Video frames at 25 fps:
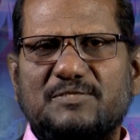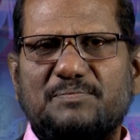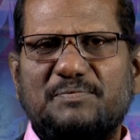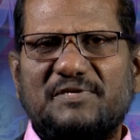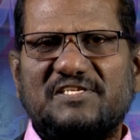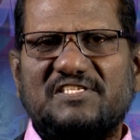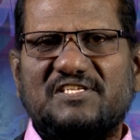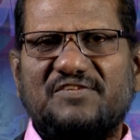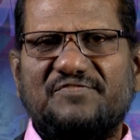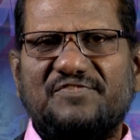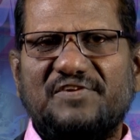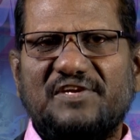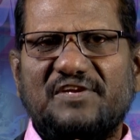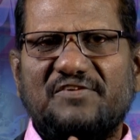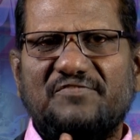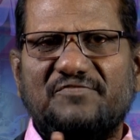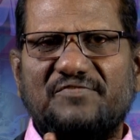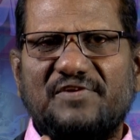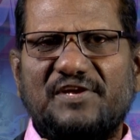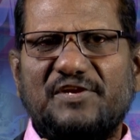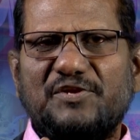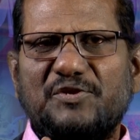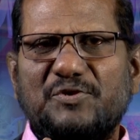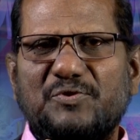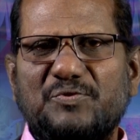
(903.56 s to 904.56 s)
specific
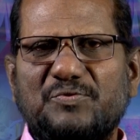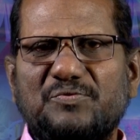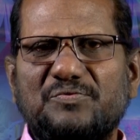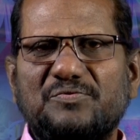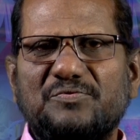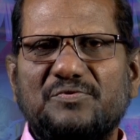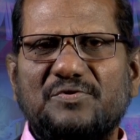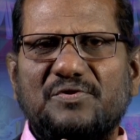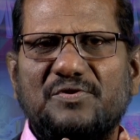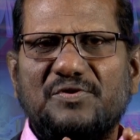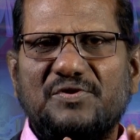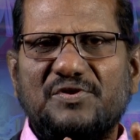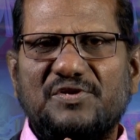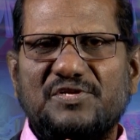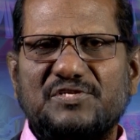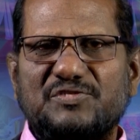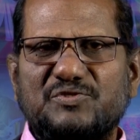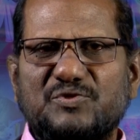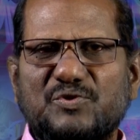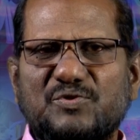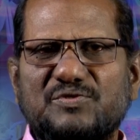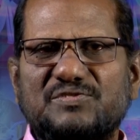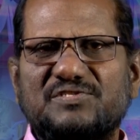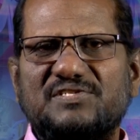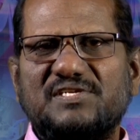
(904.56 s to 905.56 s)
venue,
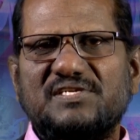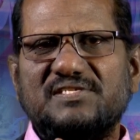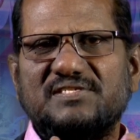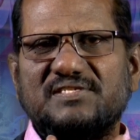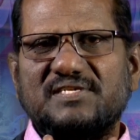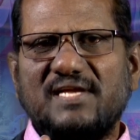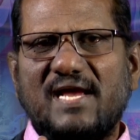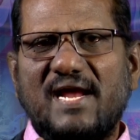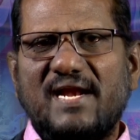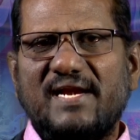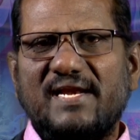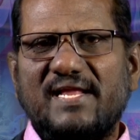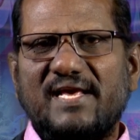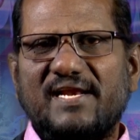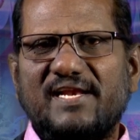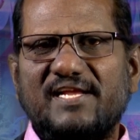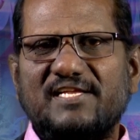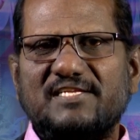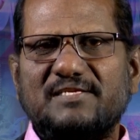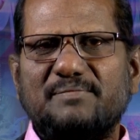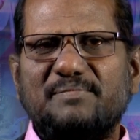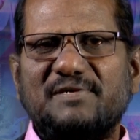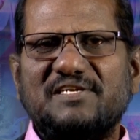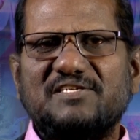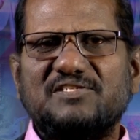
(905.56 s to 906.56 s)
resources and
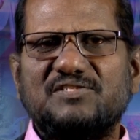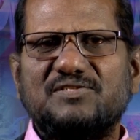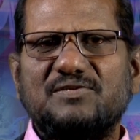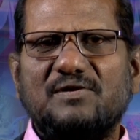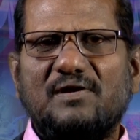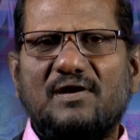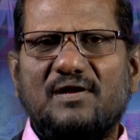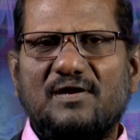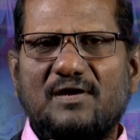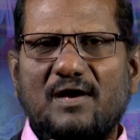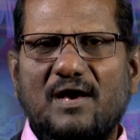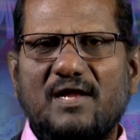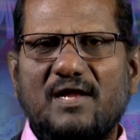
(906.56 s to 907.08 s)
arrangements are